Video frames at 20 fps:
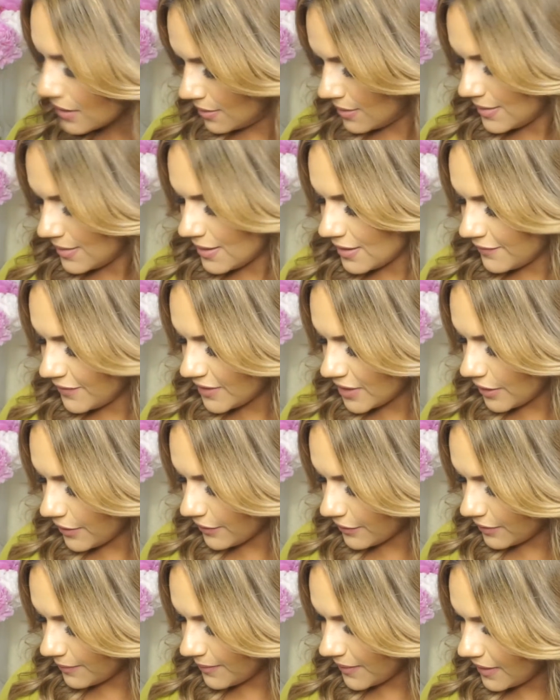is this video
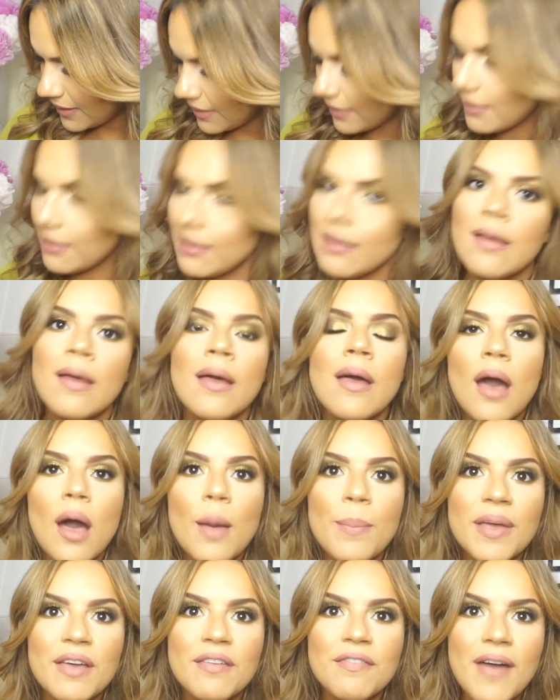going to be a
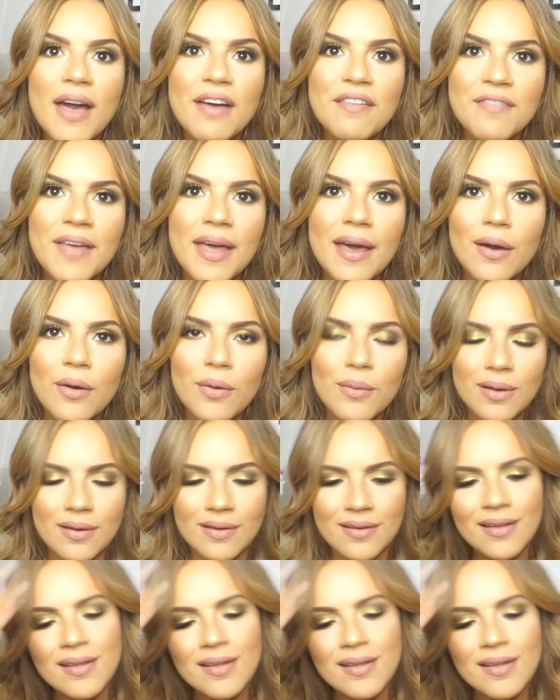big fat fail?